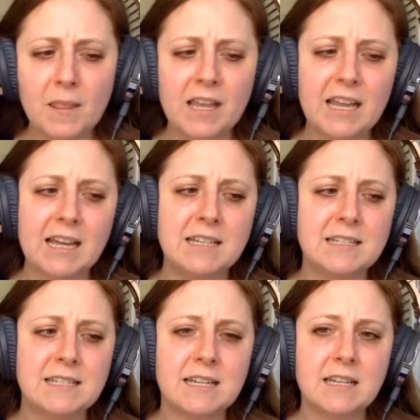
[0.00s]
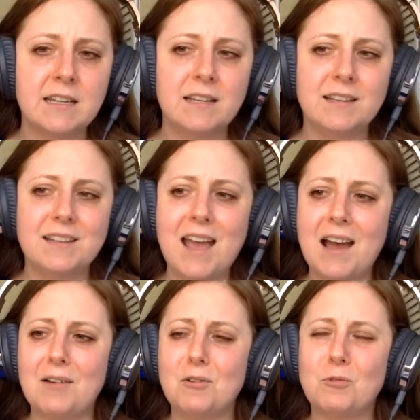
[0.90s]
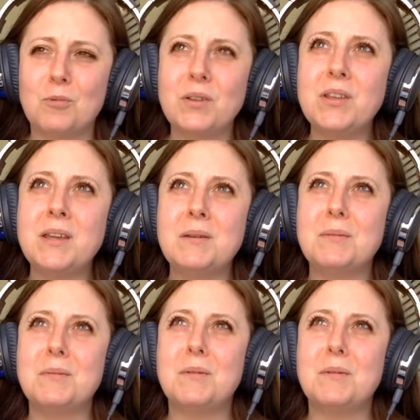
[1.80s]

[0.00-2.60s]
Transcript: And really